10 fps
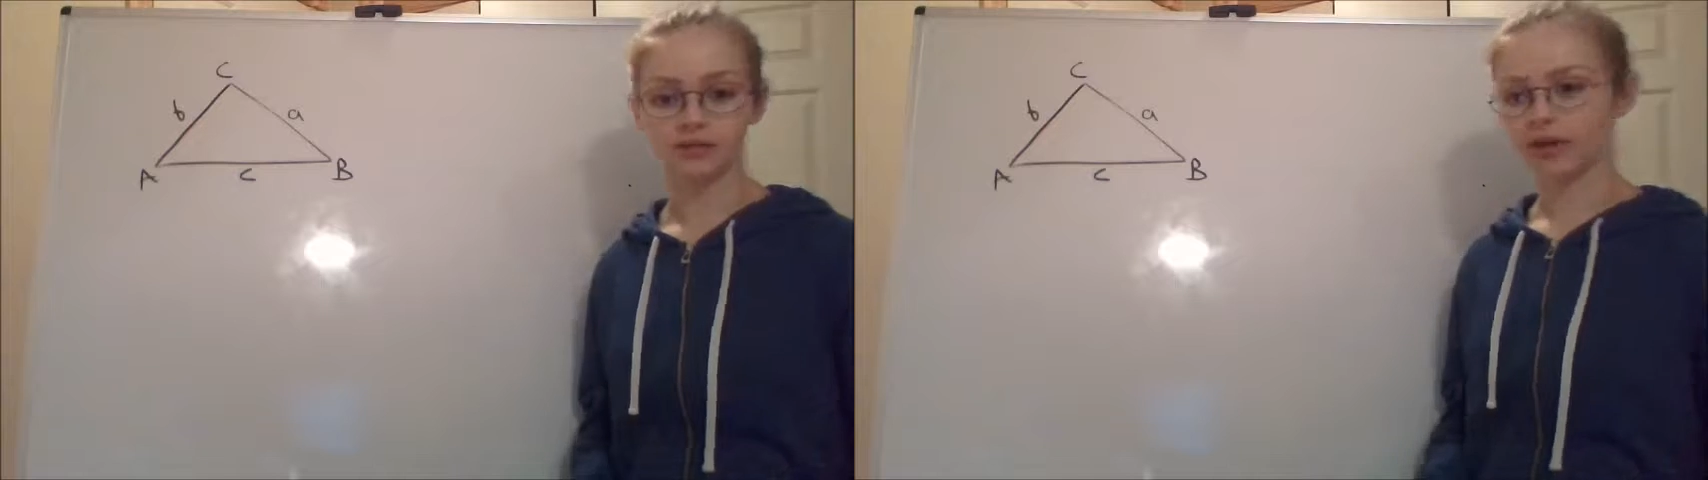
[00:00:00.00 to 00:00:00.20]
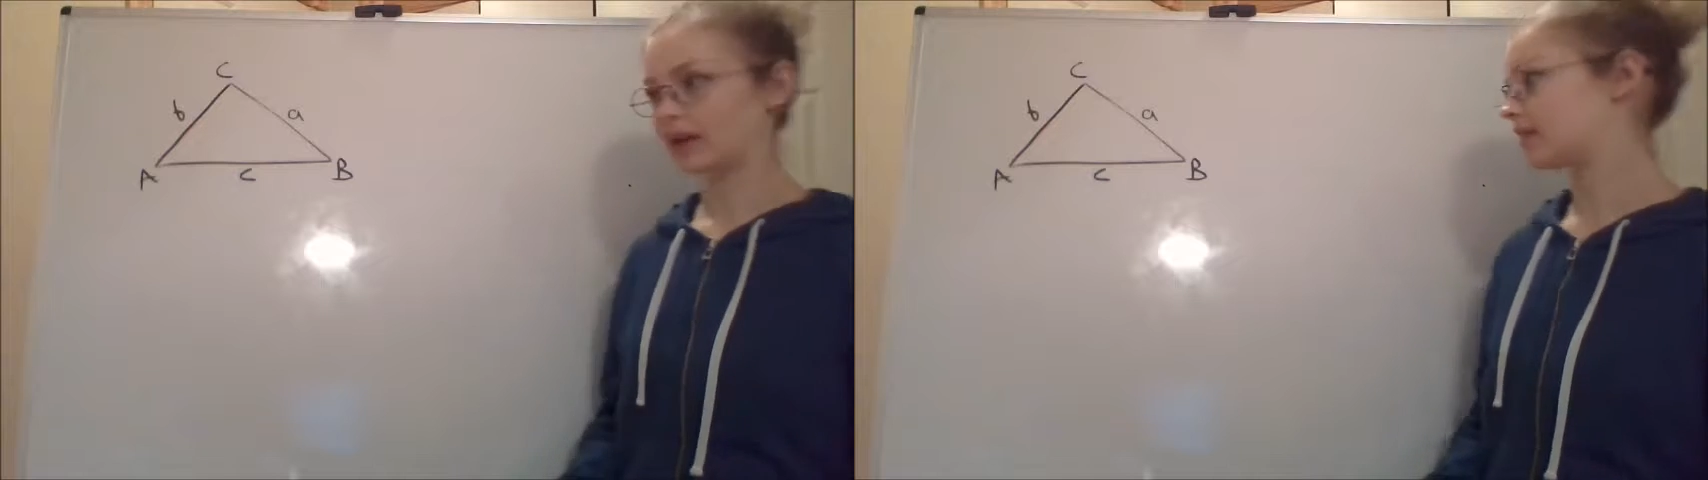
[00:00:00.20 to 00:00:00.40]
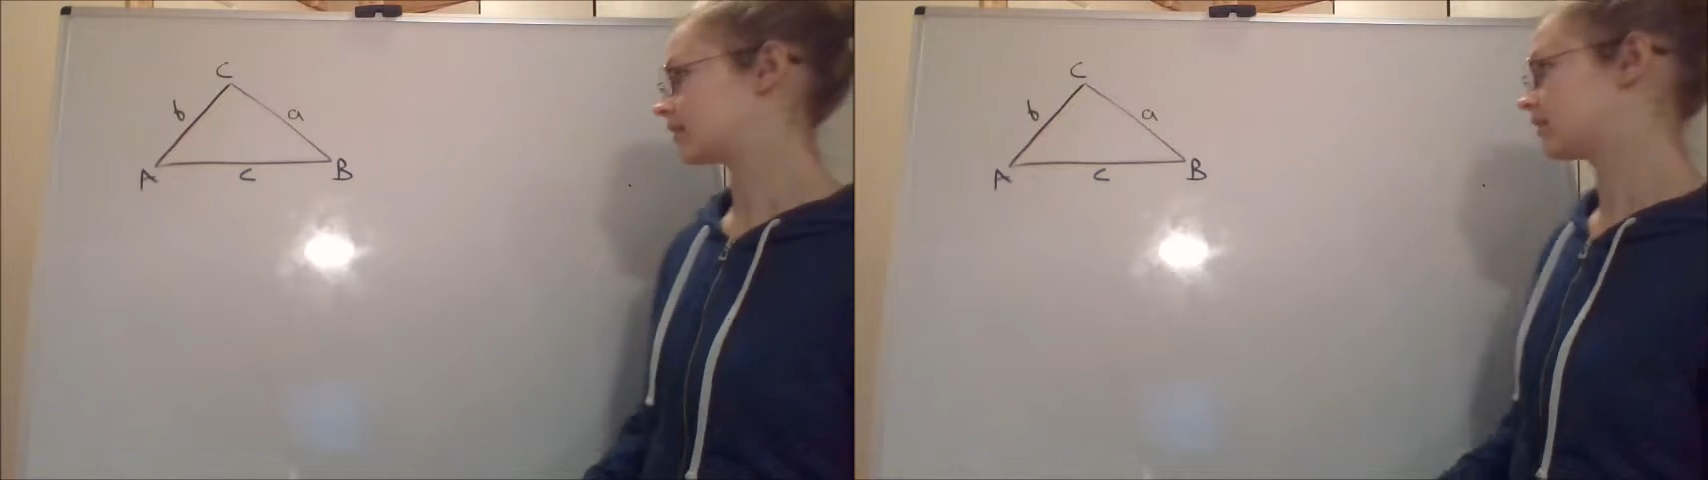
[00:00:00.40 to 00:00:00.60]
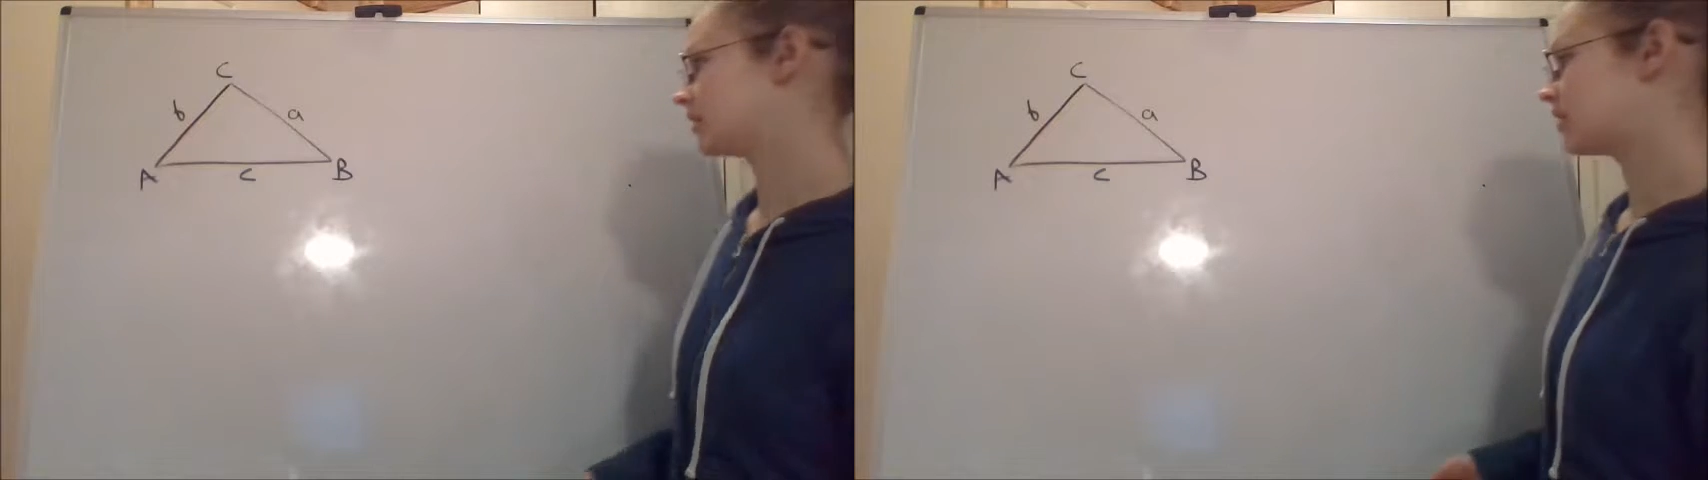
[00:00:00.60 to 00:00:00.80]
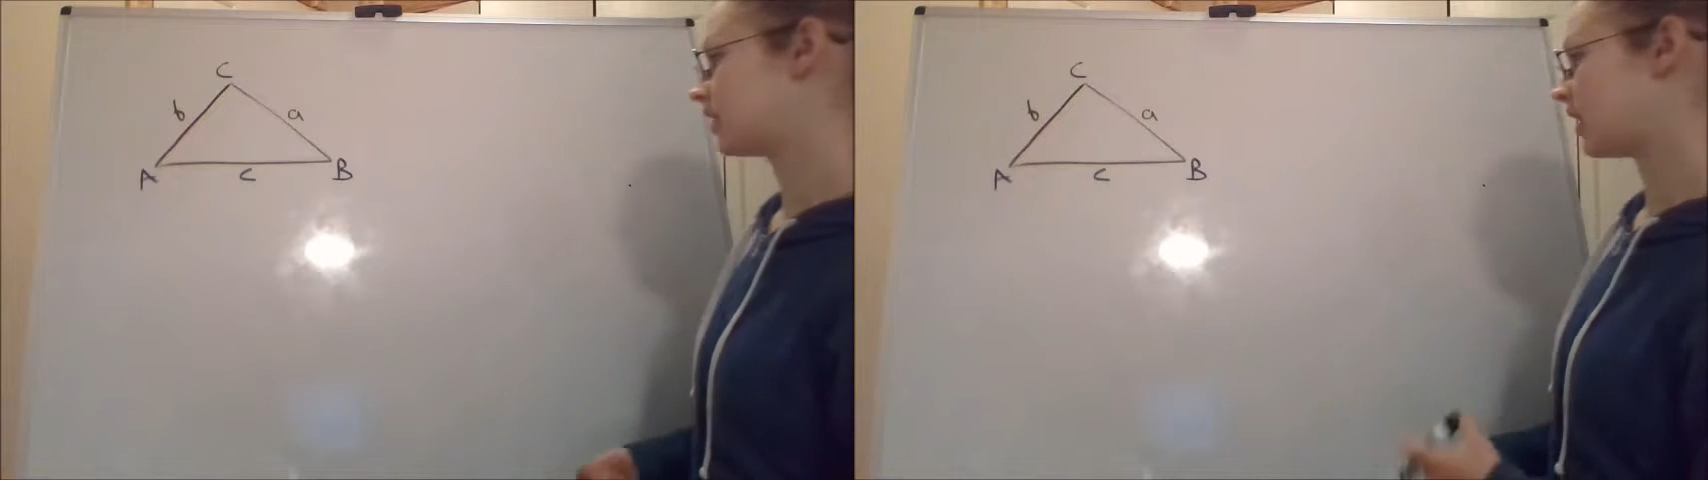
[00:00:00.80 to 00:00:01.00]
like
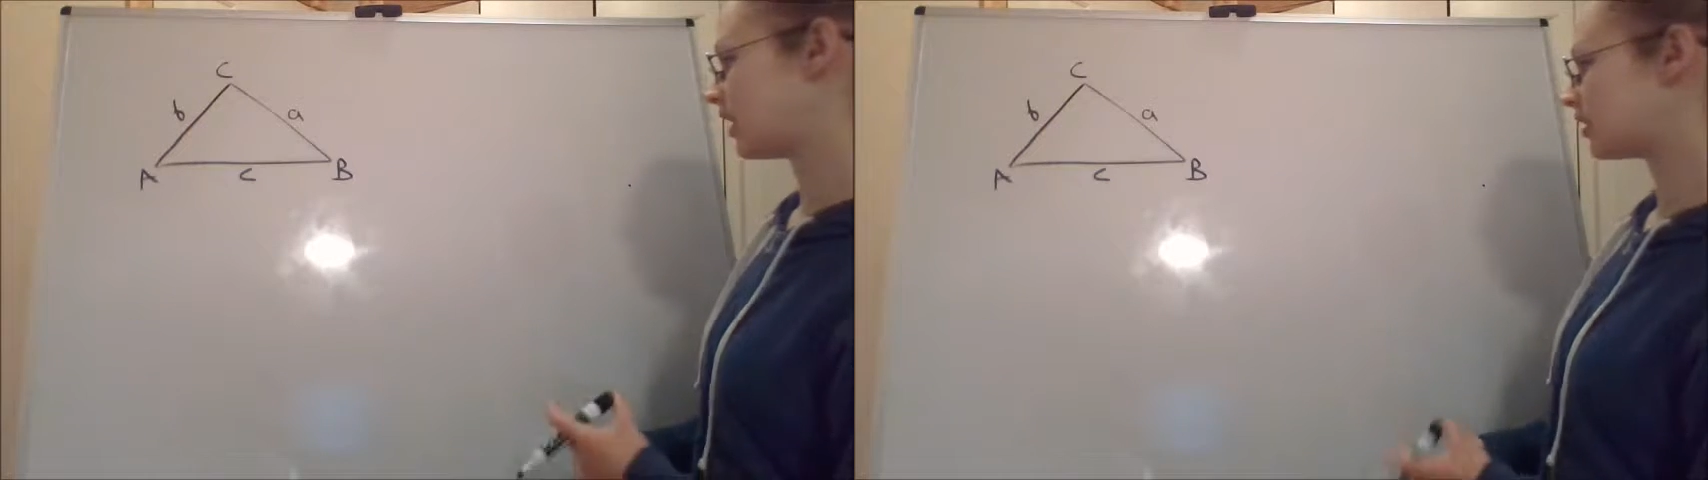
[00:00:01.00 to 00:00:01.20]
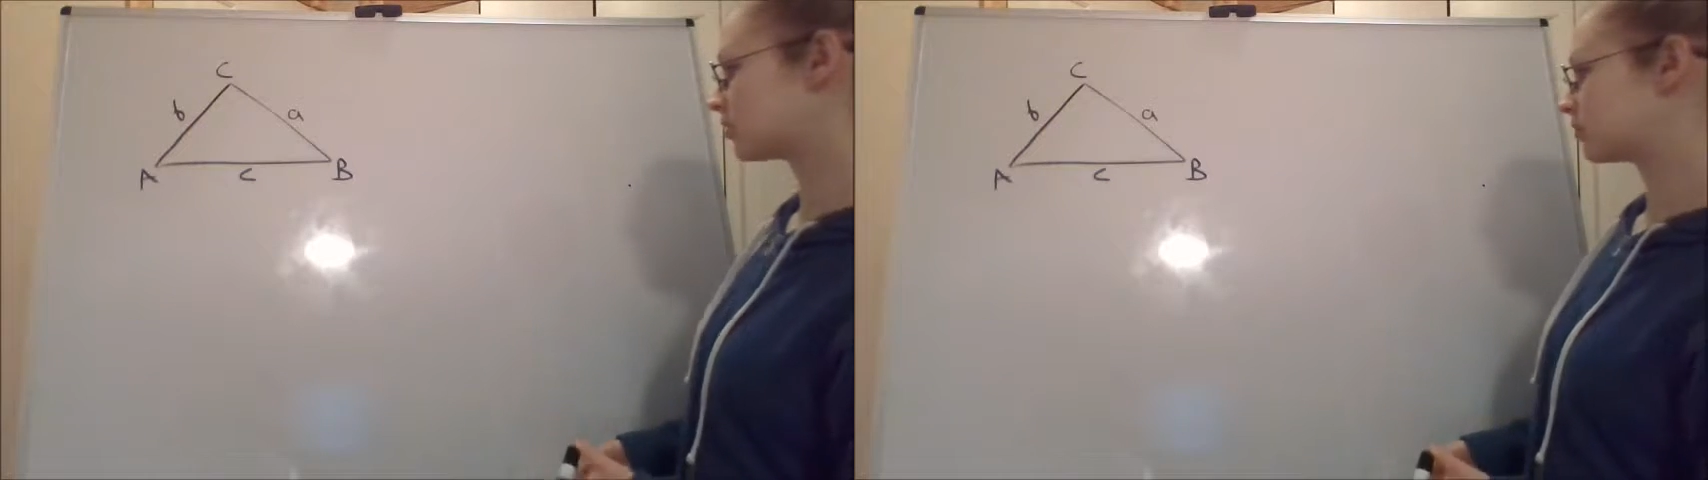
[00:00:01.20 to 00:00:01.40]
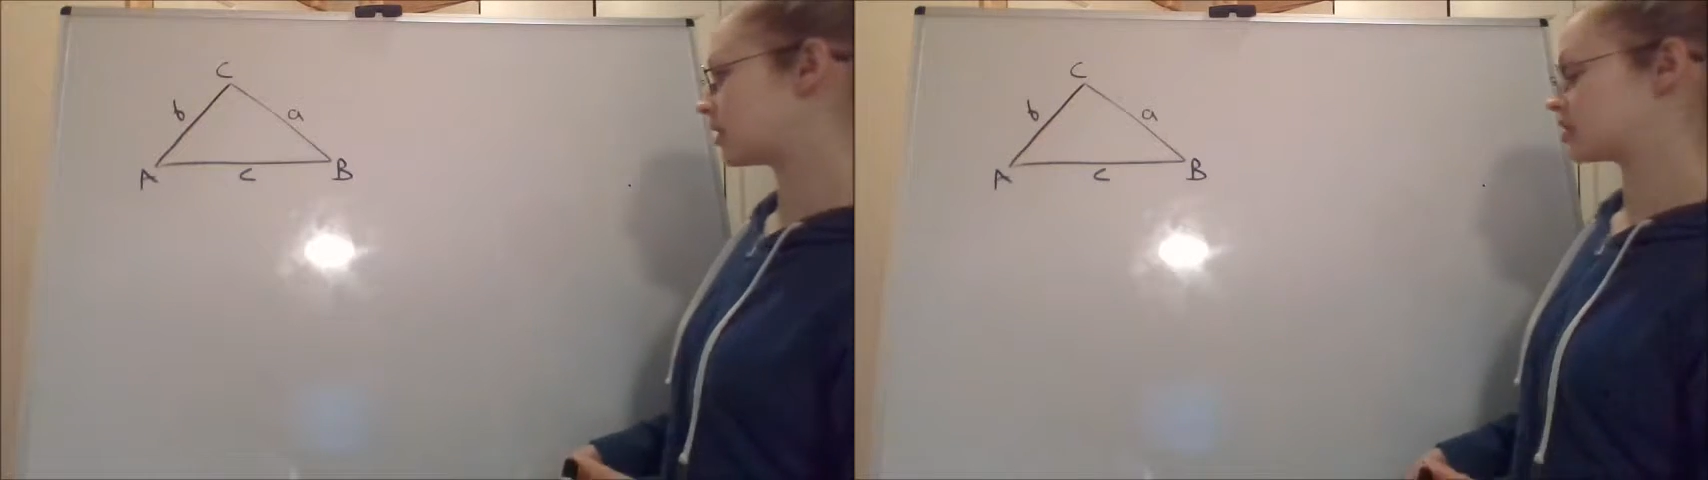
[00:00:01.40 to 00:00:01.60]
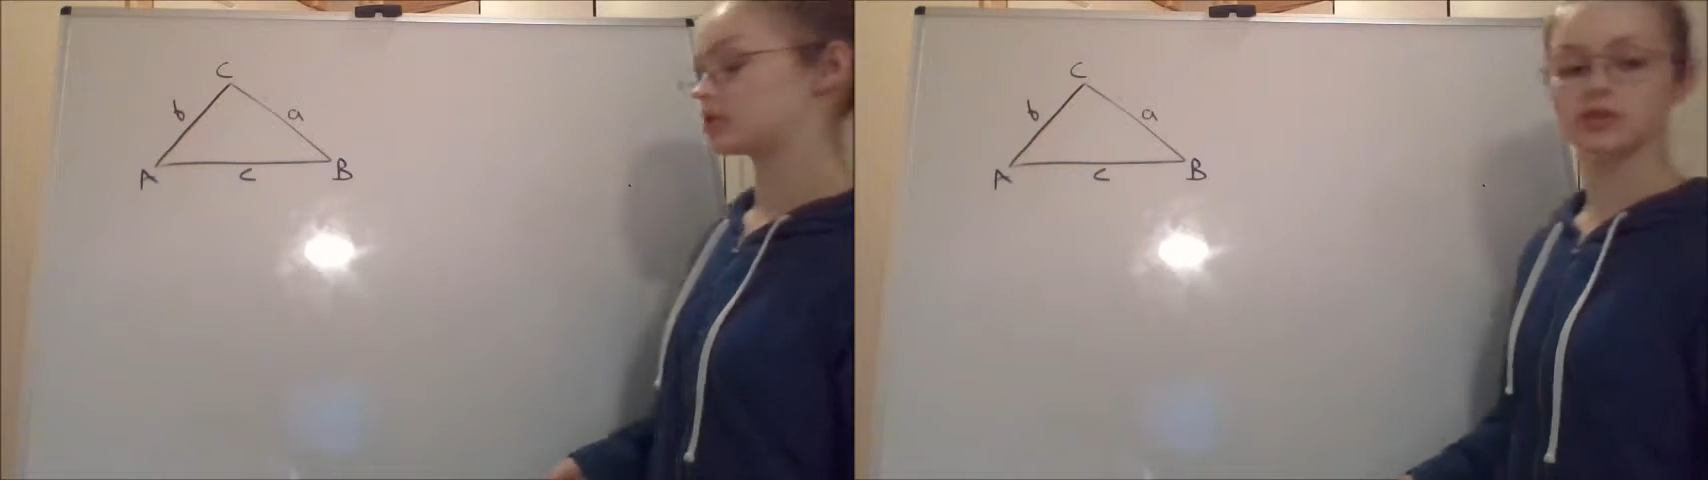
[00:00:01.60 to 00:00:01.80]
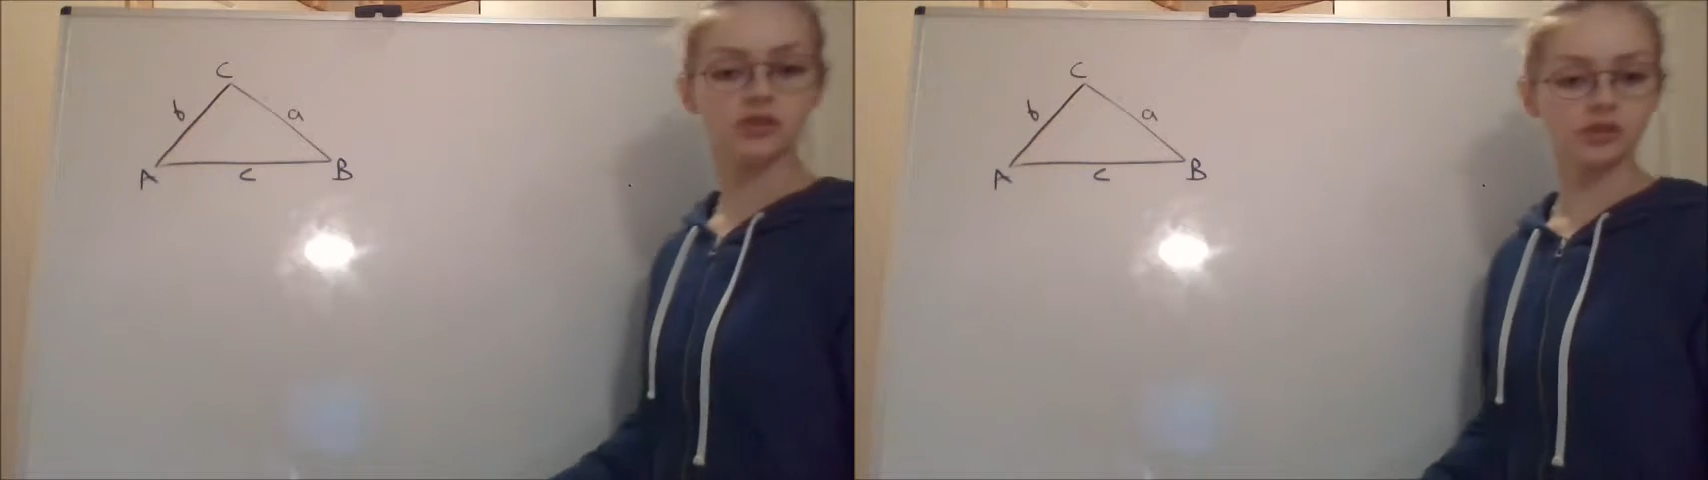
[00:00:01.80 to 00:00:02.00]
the angle
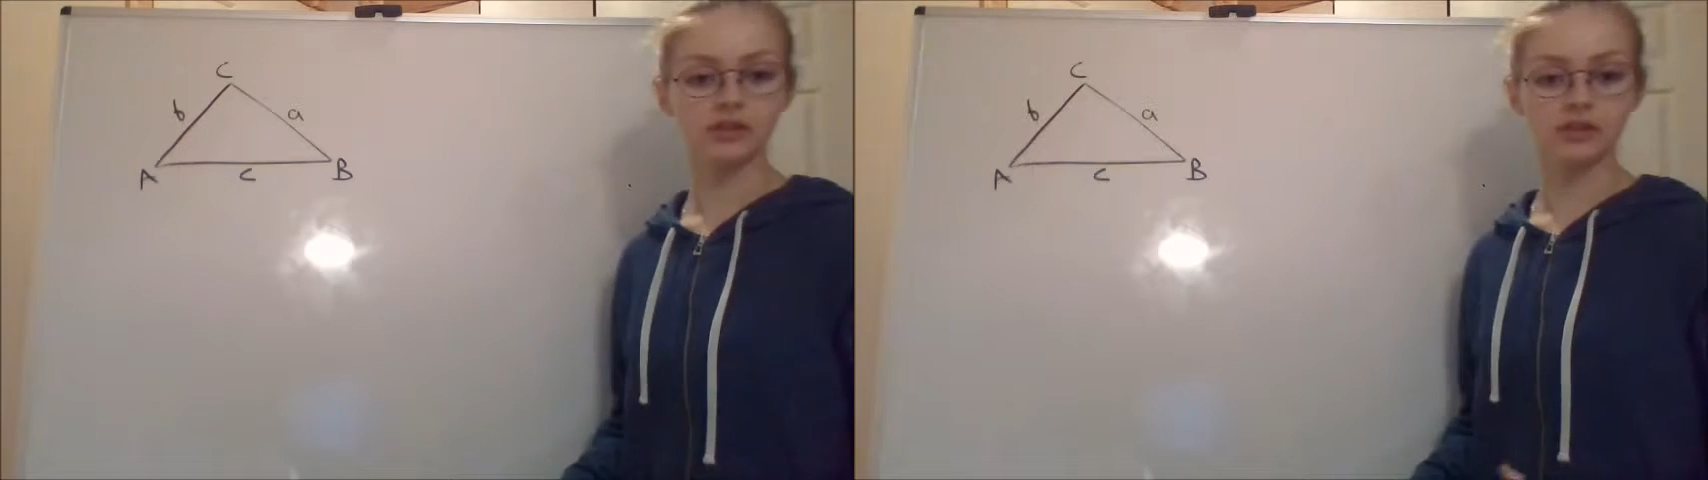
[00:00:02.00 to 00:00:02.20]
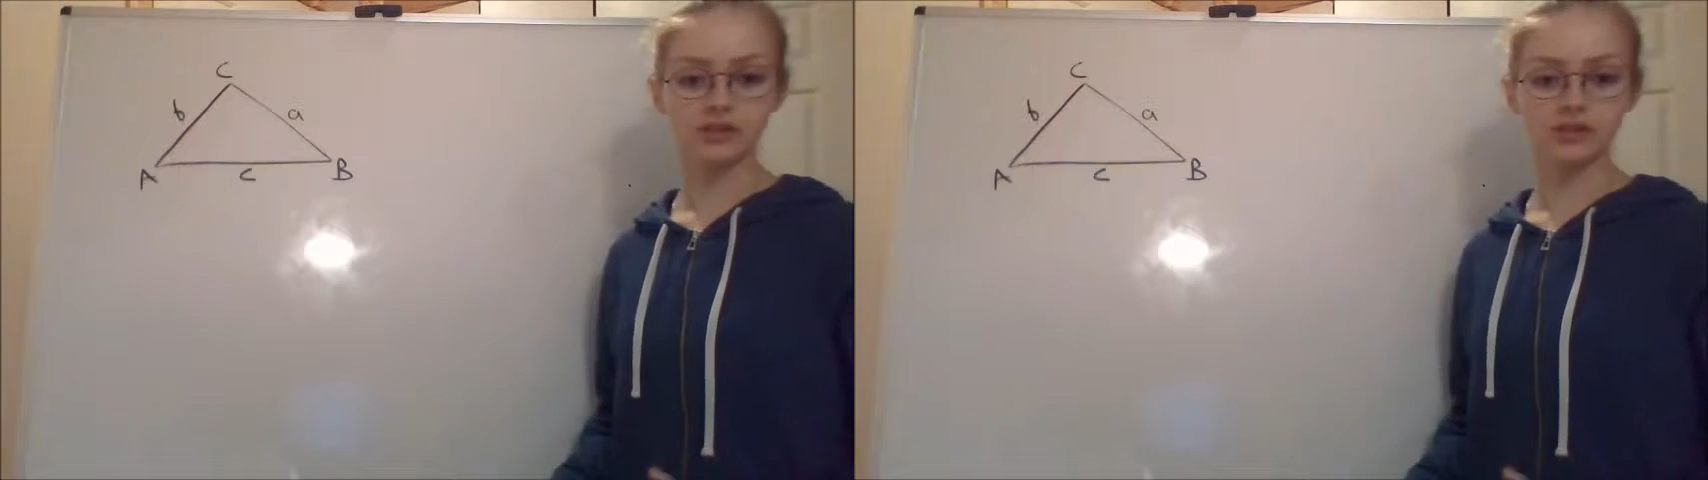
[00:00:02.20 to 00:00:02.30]
measures or the